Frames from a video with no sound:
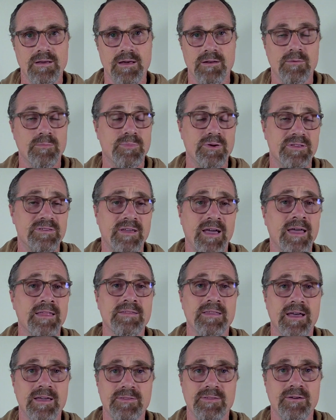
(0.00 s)
I don't
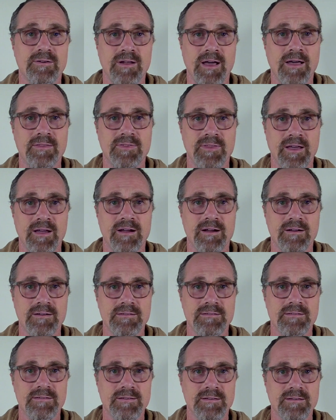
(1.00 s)
pretend like they're not
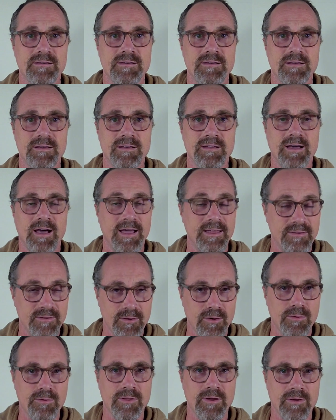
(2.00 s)
there. I
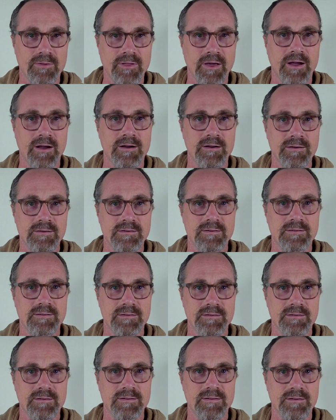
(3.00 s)
know they're there.
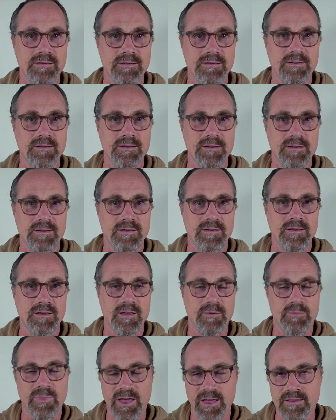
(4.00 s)

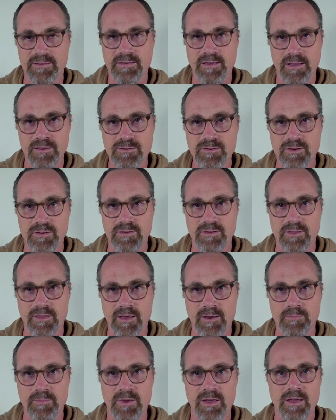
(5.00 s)
I pay attention to
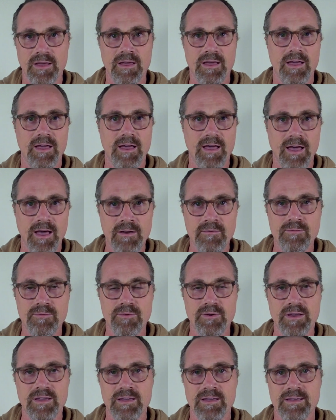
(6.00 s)
them
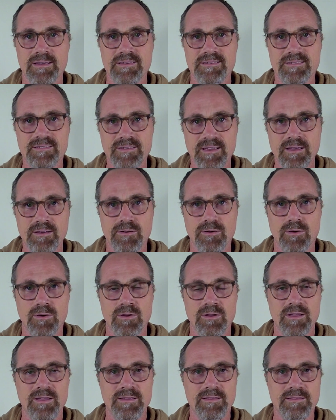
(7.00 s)
every
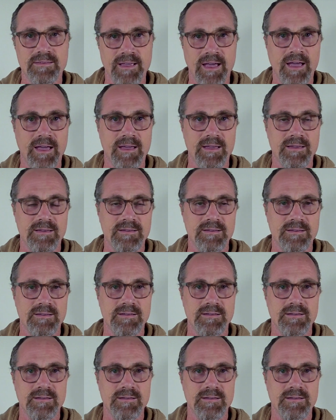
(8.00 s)
single day.